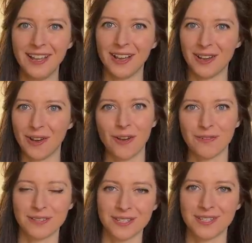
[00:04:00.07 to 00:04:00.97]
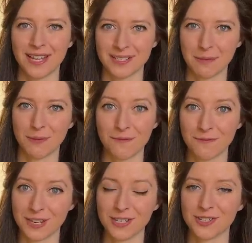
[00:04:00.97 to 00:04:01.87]
A lot of the setup and
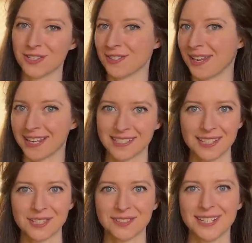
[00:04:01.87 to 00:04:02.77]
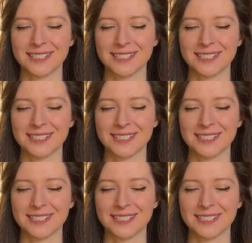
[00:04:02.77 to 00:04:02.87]
features and accessories